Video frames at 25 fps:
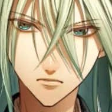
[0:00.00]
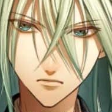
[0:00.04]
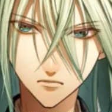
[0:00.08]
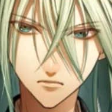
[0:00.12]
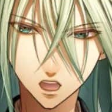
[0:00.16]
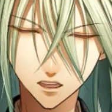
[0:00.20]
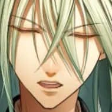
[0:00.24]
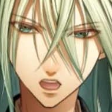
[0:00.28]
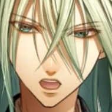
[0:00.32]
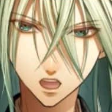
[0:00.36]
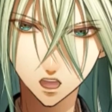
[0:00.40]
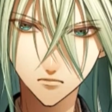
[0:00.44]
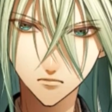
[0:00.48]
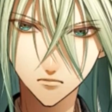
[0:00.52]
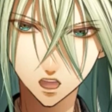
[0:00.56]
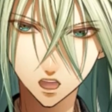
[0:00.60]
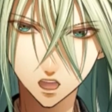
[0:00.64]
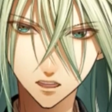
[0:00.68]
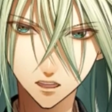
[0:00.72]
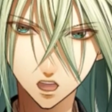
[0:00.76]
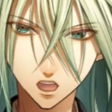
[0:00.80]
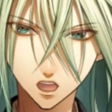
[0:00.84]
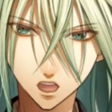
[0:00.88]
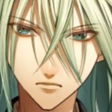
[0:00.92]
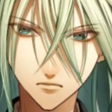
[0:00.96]
A candy
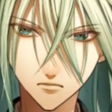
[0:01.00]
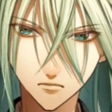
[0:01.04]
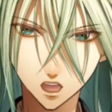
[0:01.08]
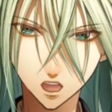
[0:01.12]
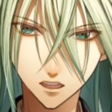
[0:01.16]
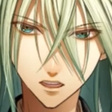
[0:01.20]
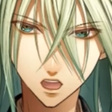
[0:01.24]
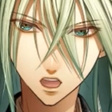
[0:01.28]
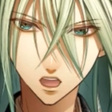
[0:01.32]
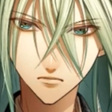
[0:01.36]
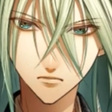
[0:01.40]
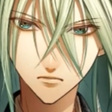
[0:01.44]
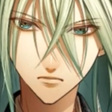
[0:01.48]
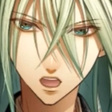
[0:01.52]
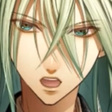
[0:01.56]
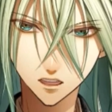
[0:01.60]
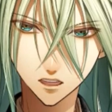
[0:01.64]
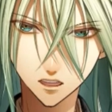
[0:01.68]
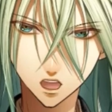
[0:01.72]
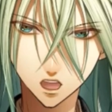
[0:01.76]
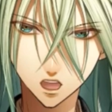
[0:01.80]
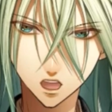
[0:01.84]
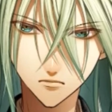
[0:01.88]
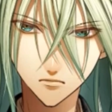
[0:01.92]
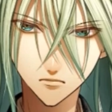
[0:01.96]
apple might get
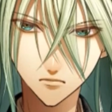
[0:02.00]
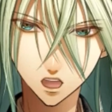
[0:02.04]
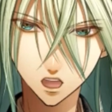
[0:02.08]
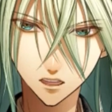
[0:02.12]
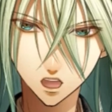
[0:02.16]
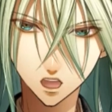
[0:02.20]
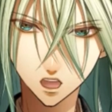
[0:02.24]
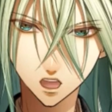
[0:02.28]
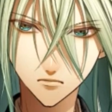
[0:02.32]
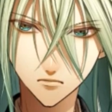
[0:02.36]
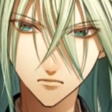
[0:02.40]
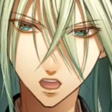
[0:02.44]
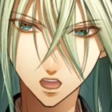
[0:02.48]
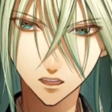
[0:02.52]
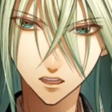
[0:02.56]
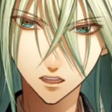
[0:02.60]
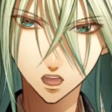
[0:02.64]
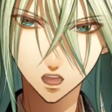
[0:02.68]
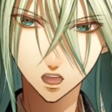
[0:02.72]
stuck in your throat,